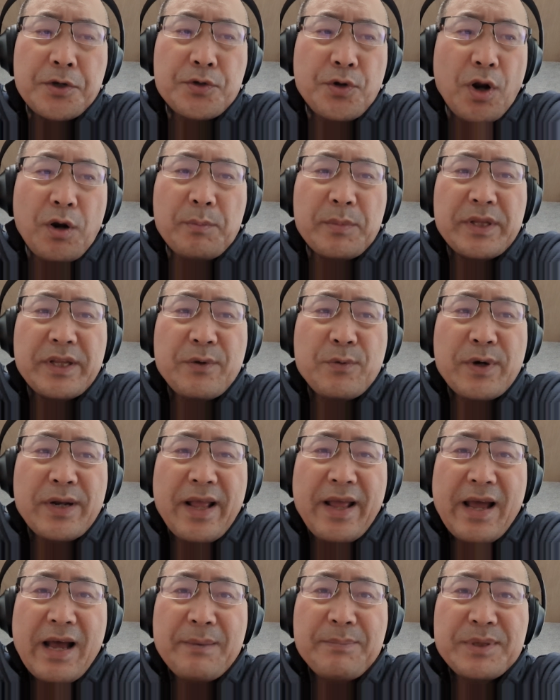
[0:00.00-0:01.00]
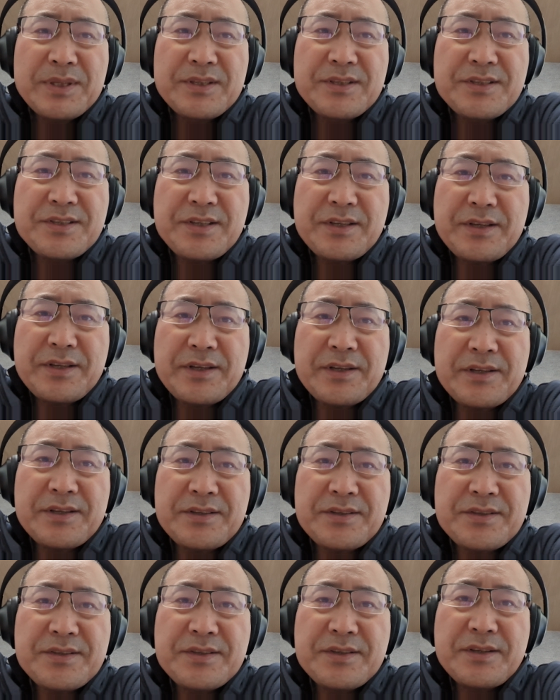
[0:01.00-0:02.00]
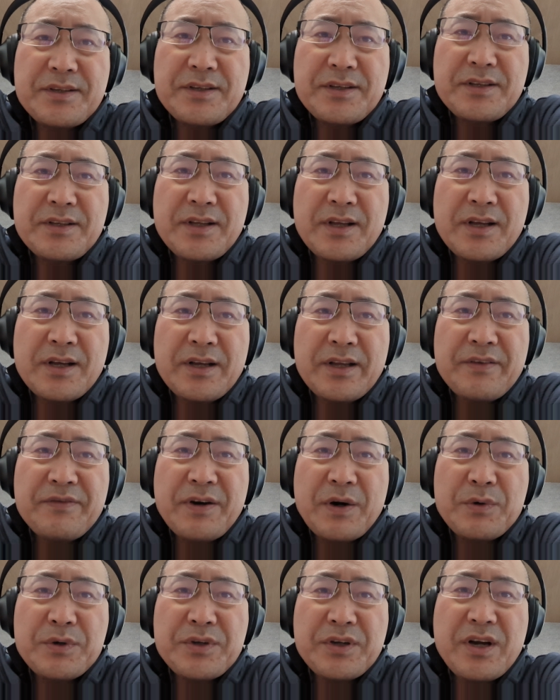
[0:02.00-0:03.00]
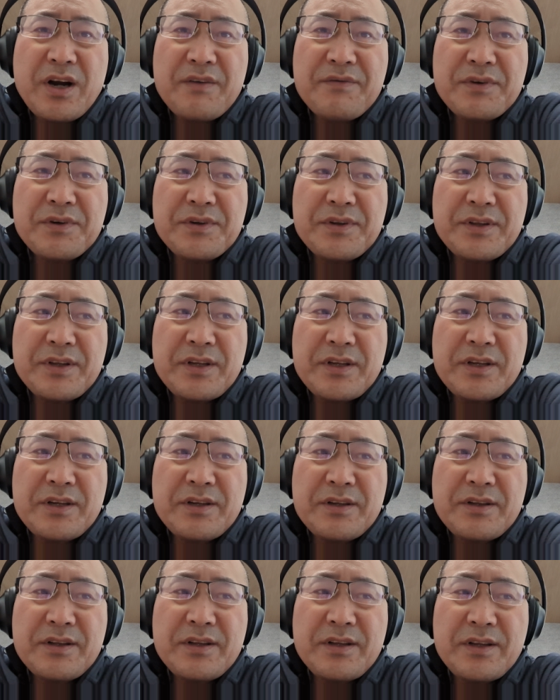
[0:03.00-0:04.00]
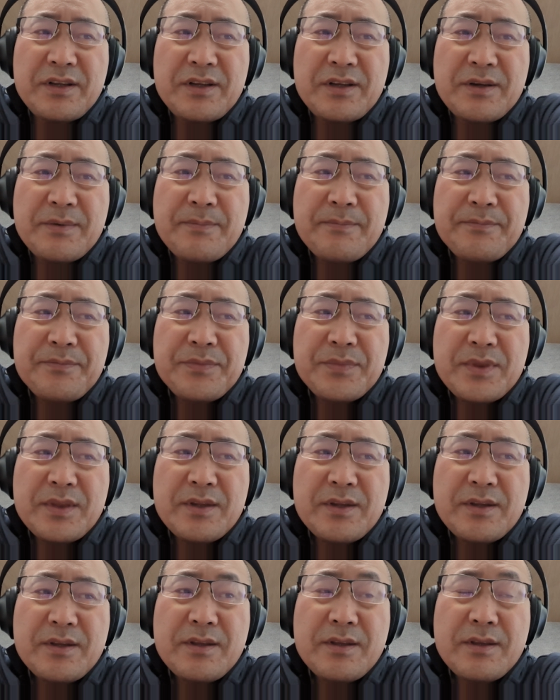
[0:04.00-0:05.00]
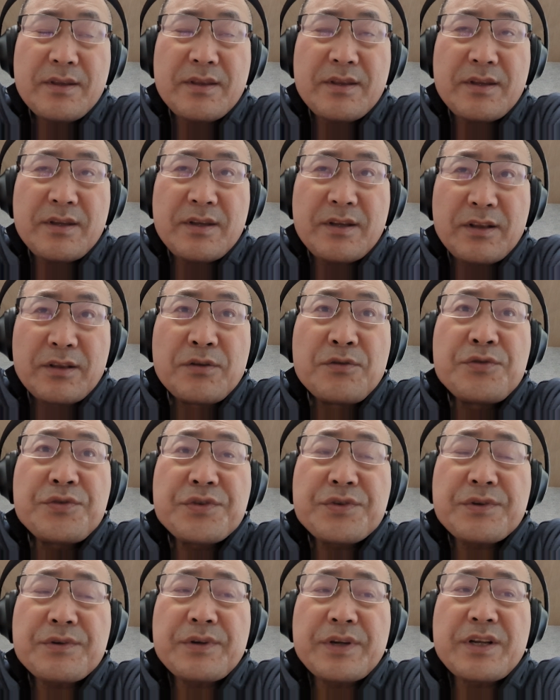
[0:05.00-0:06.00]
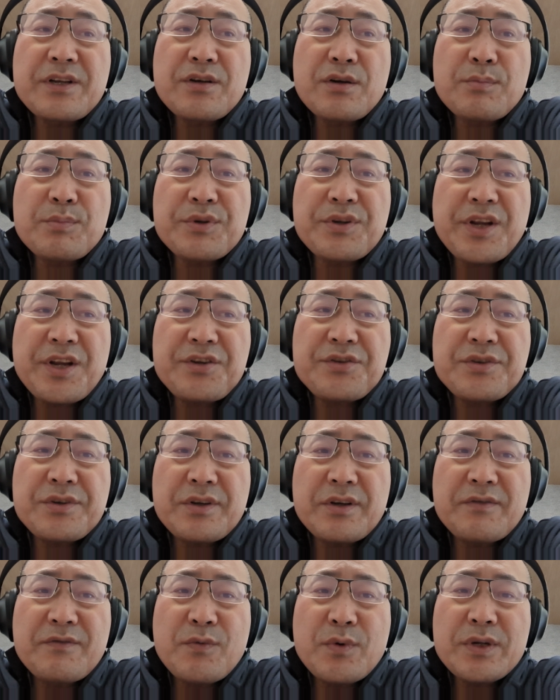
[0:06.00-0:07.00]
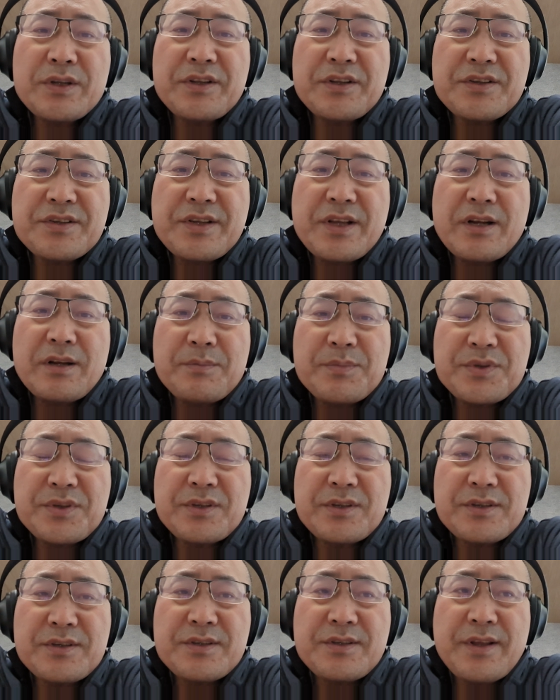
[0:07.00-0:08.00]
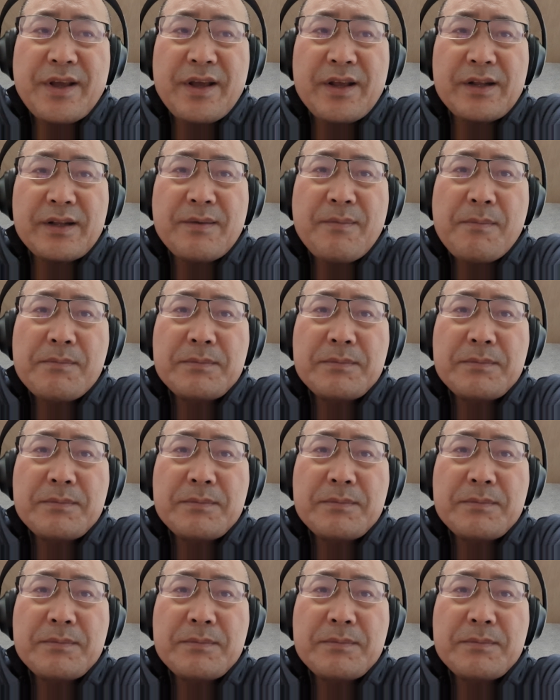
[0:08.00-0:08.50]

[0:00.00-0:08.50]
Normally what happens is, if I were to cover the looser interpretation of one of the setups, is that